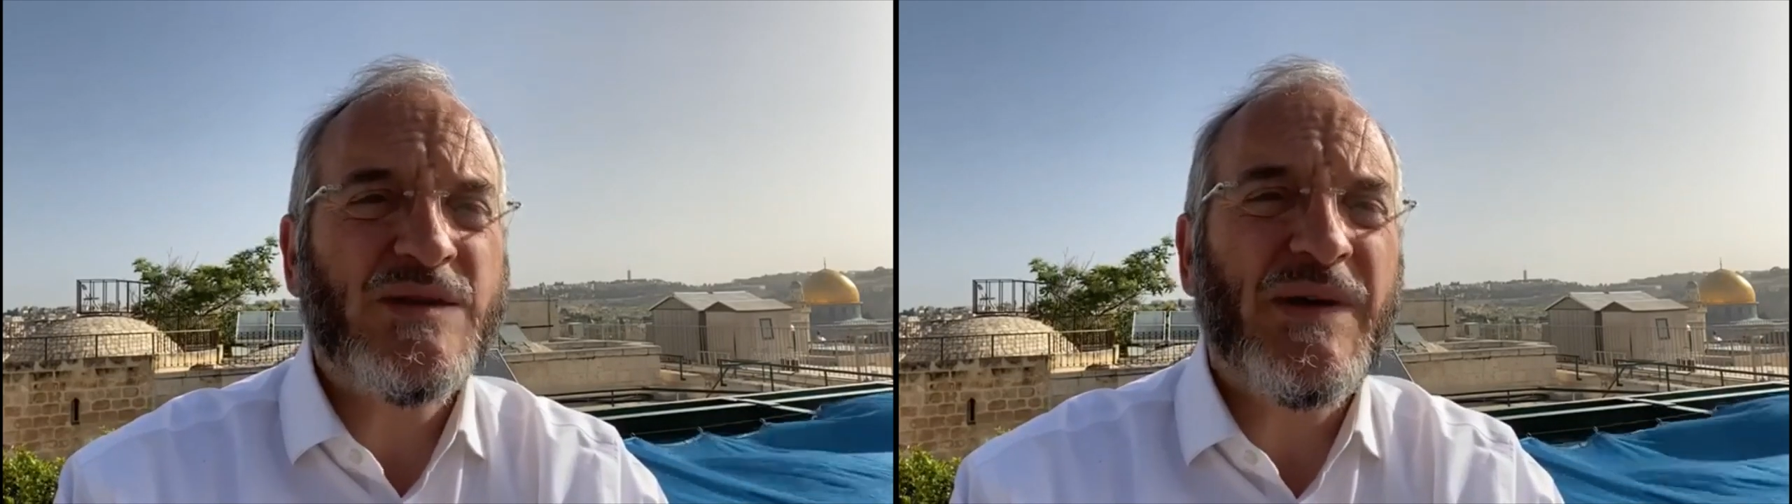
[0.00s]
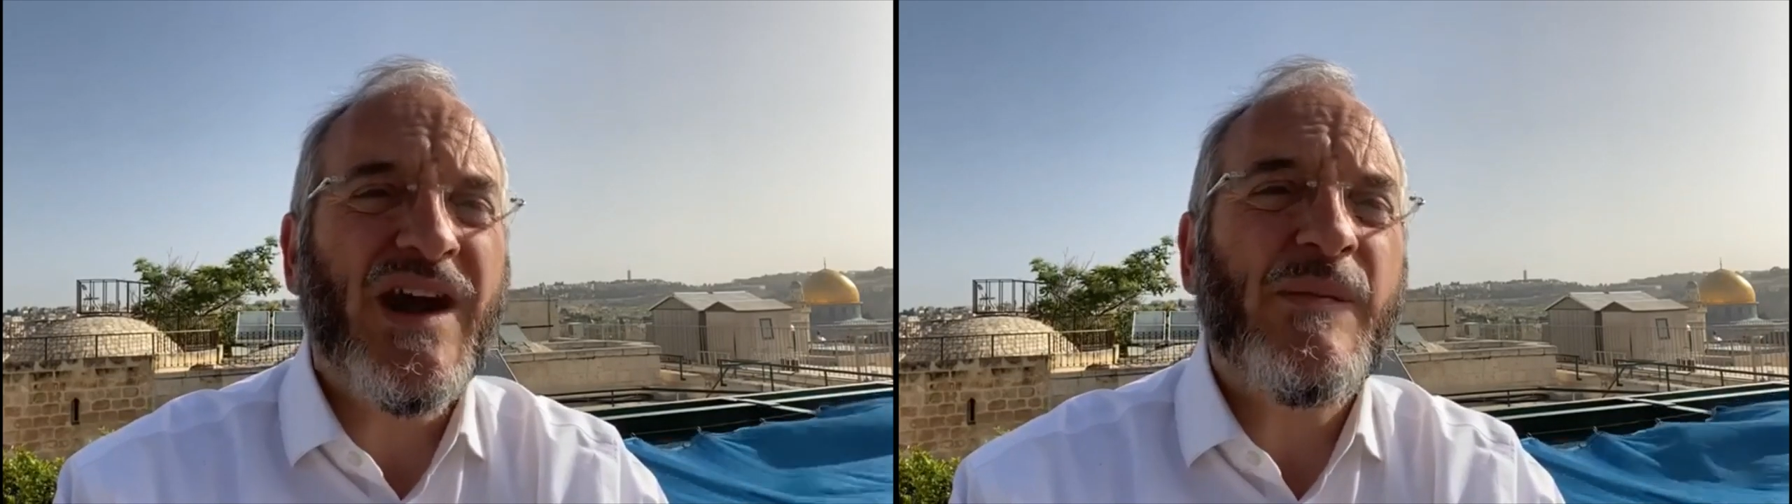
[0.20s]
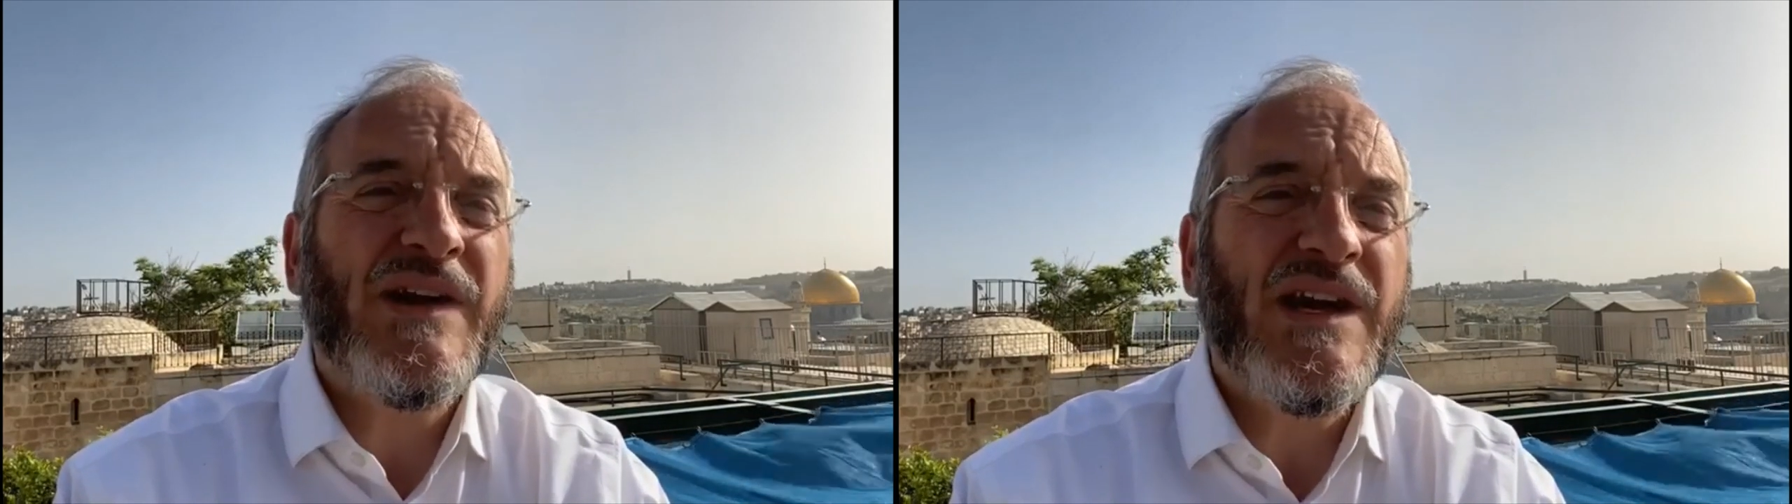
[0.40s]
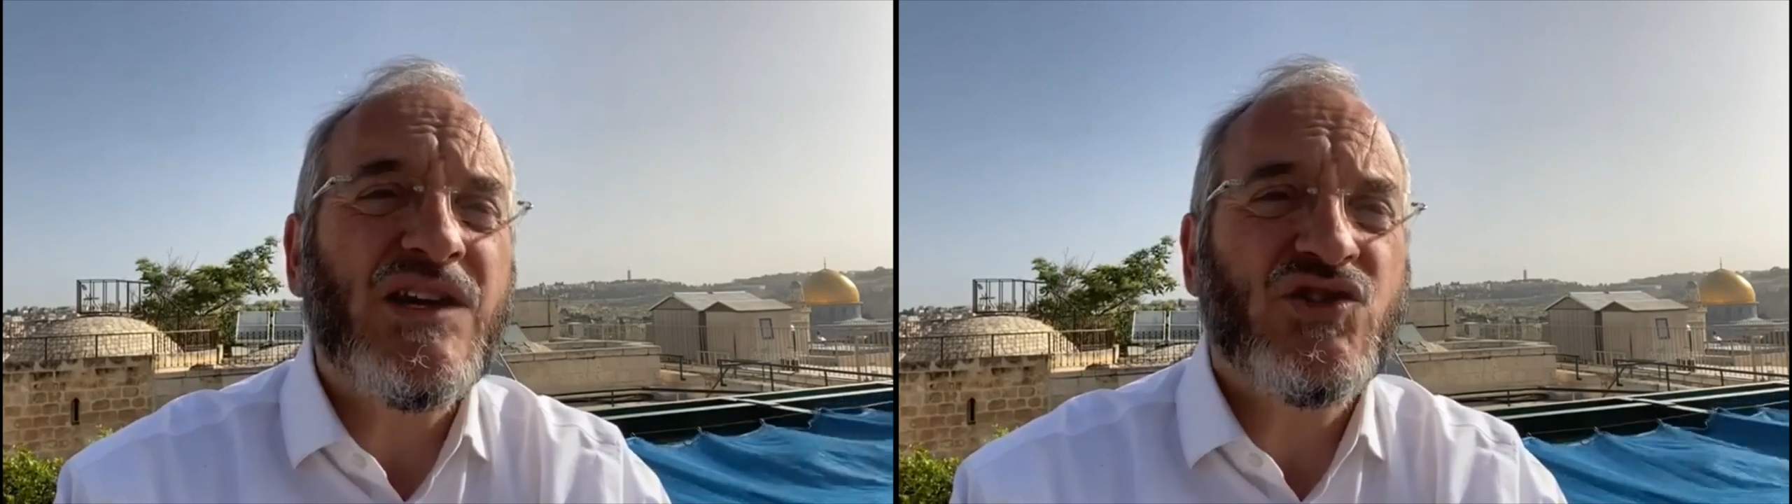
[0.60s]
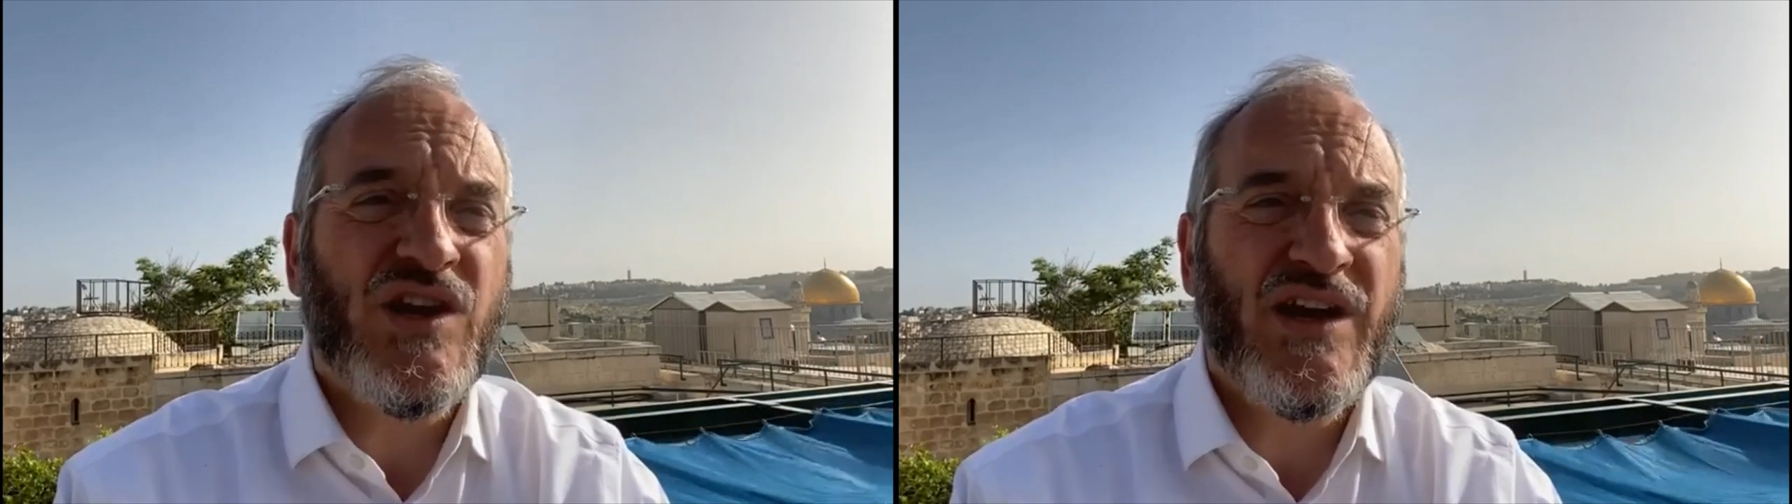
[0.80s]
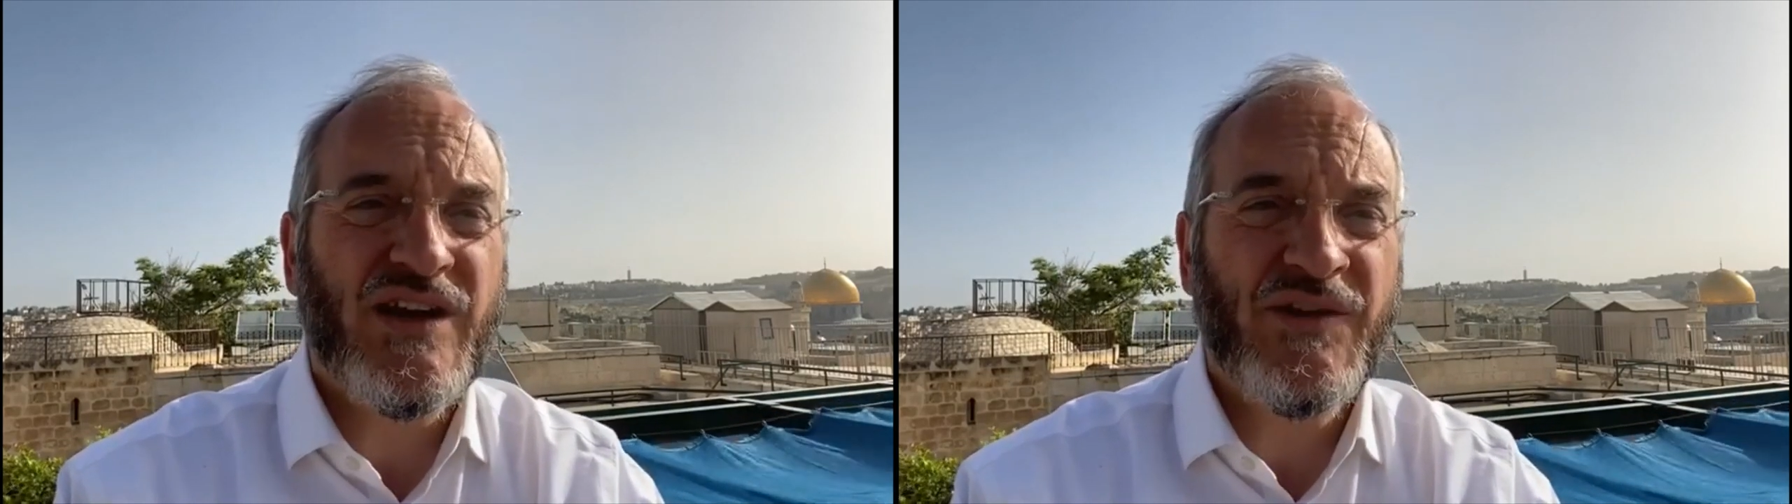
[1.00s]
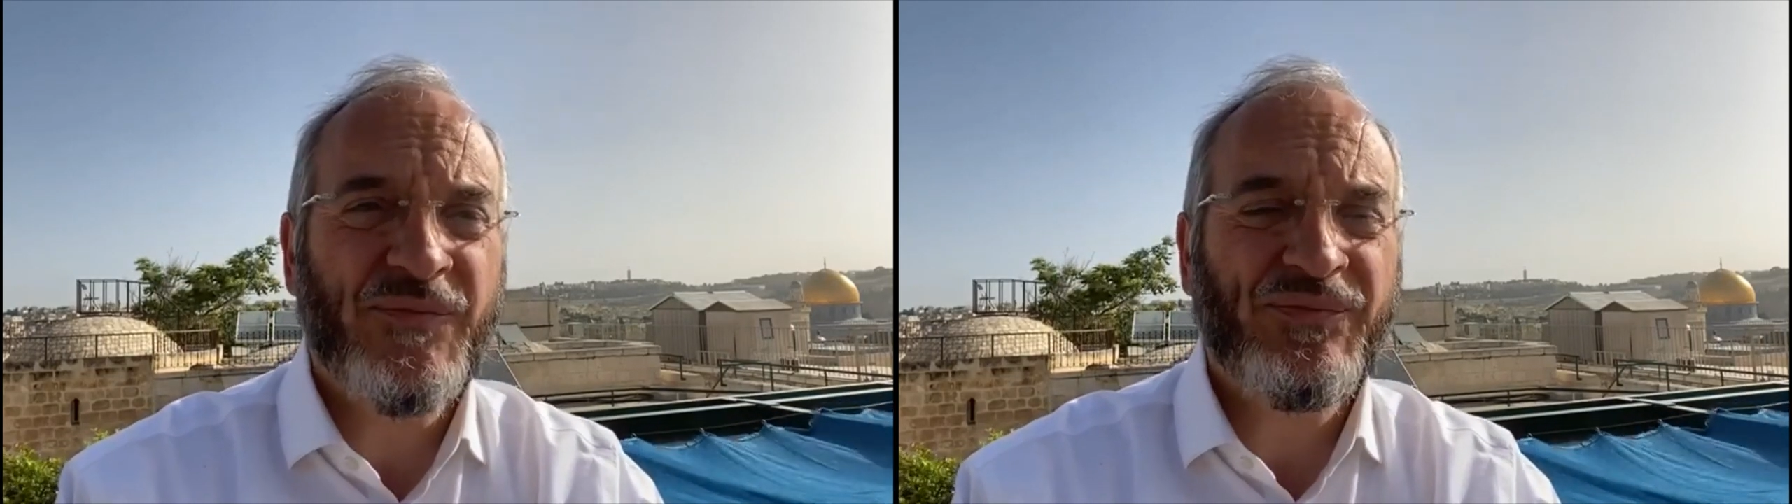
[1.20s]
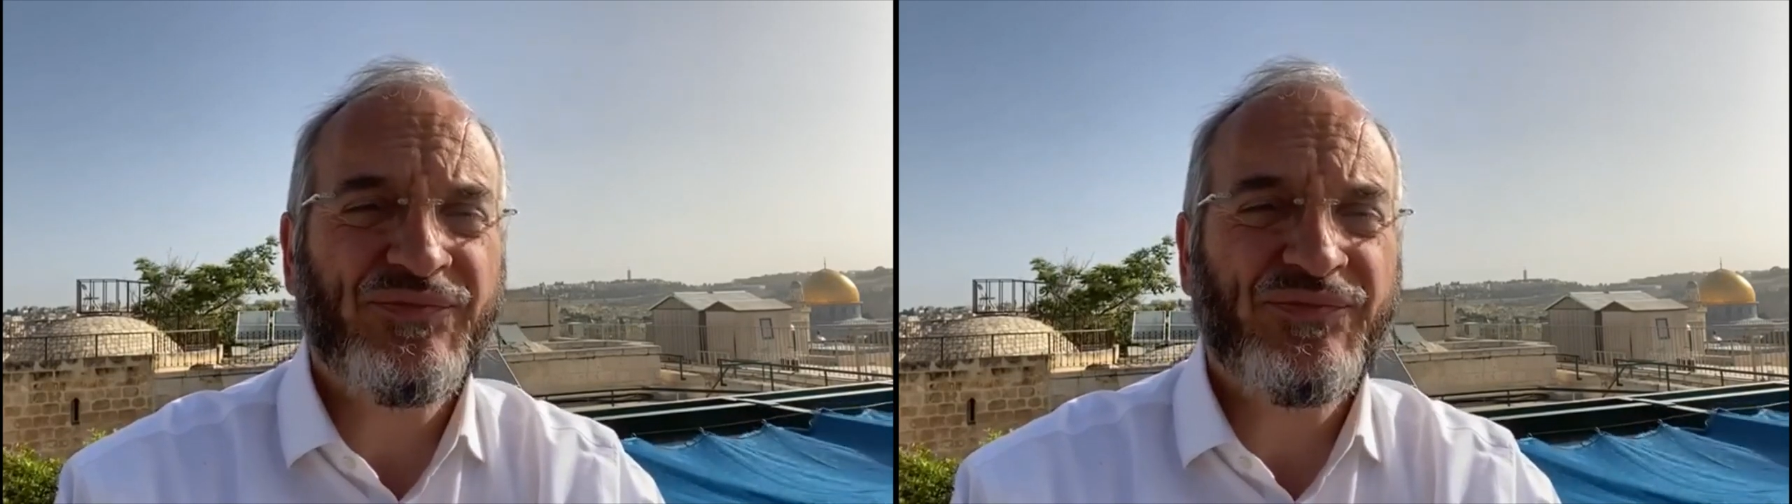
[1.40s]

has become a niche day,